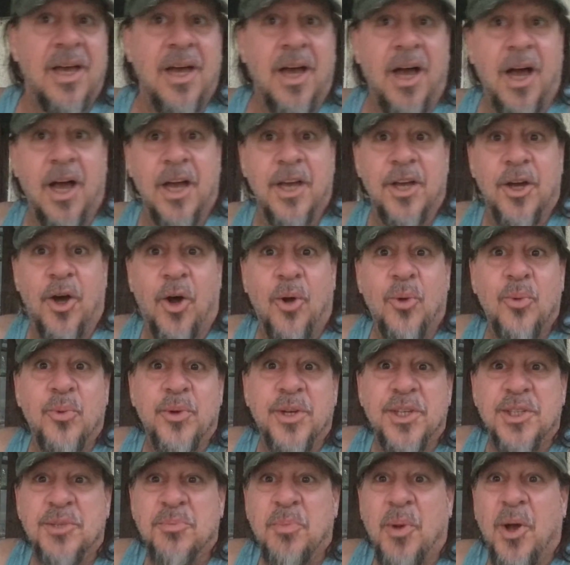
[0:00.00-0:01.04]
I
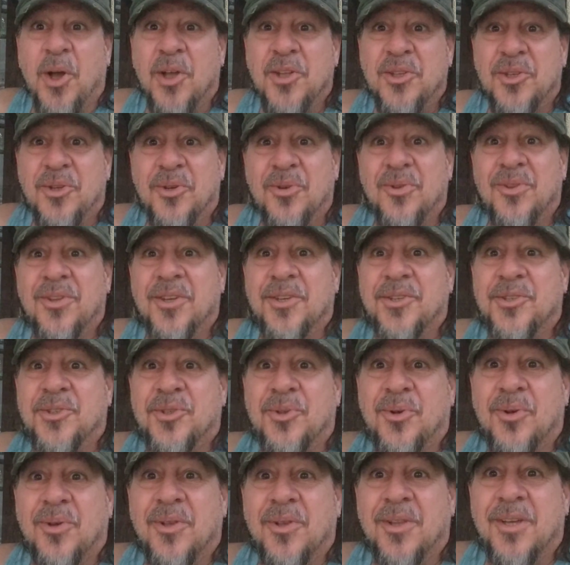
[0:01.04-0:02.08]
always ponder this
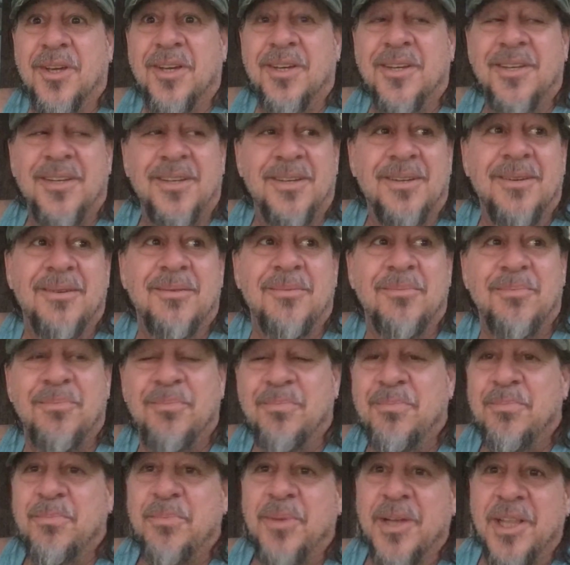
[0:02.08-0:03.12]
early,
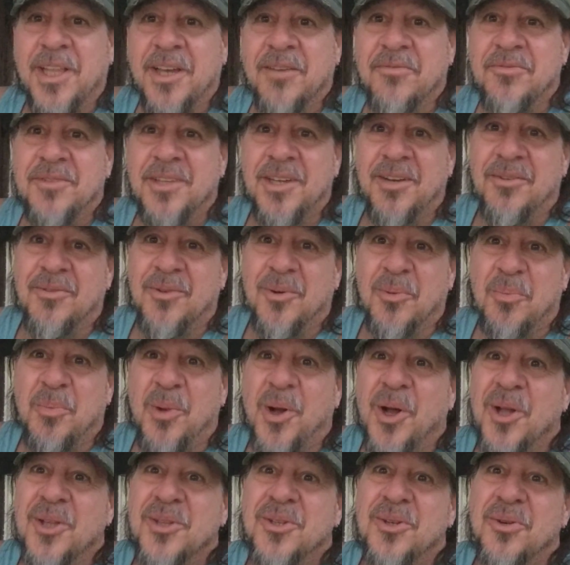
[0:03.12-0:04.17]
but I've never
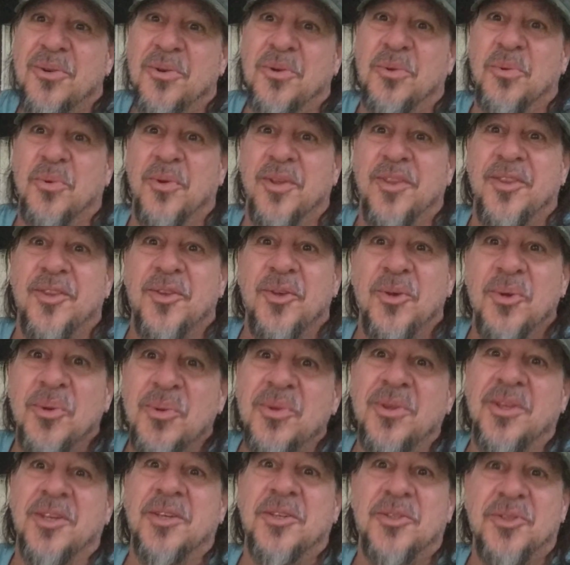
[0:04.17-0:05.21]
pondered with you
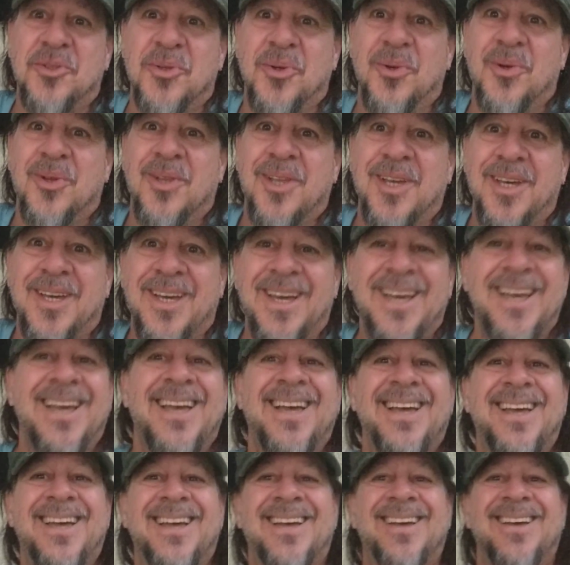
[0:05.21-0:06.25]
this early.
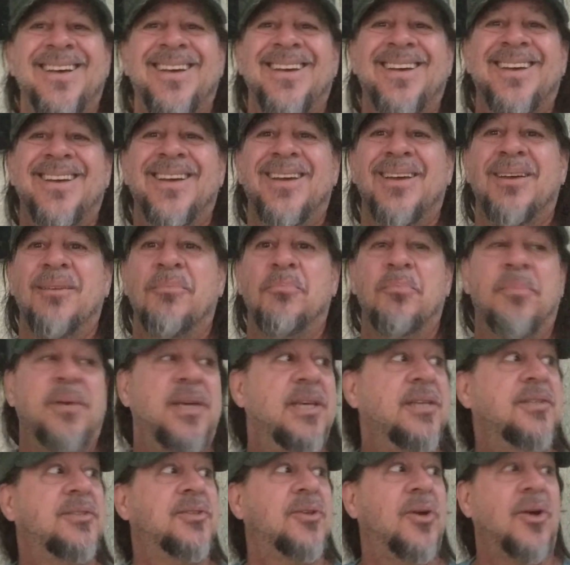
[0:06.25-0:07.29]

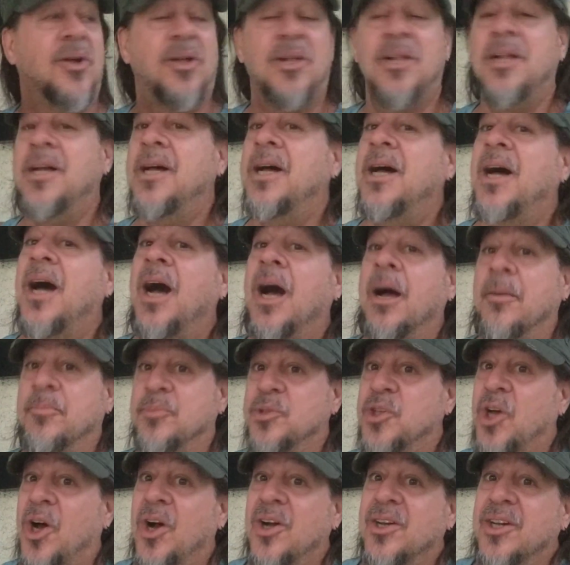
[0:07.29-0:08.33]
Peace all. I'm
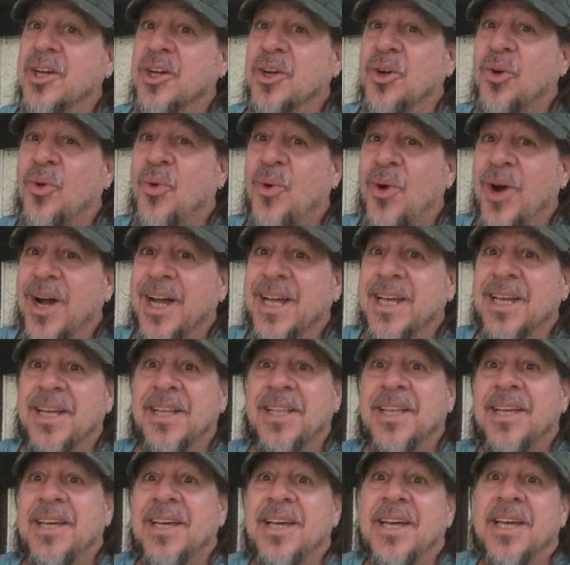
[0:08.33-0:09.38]
talking quiet.
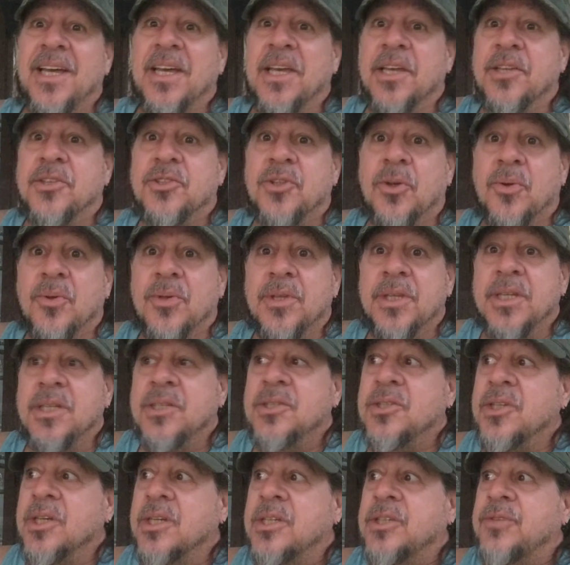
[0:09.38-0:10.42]
It's only
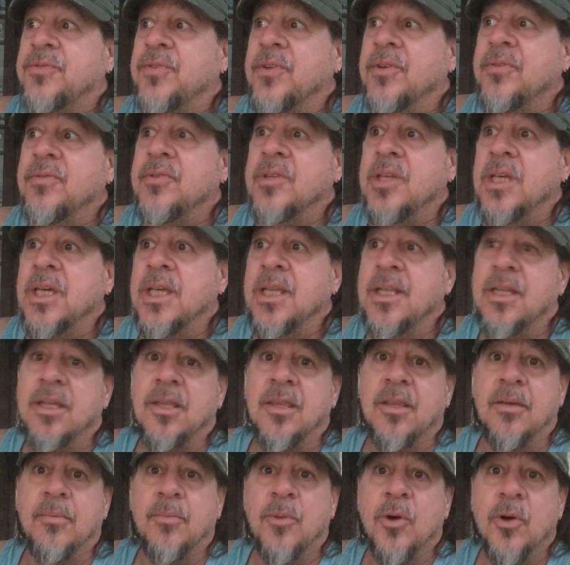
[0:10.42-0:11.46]
6:15
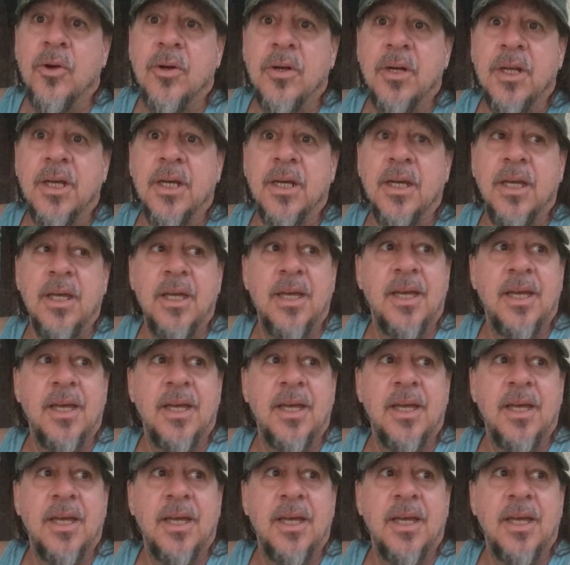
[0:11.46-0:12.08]
in the morning.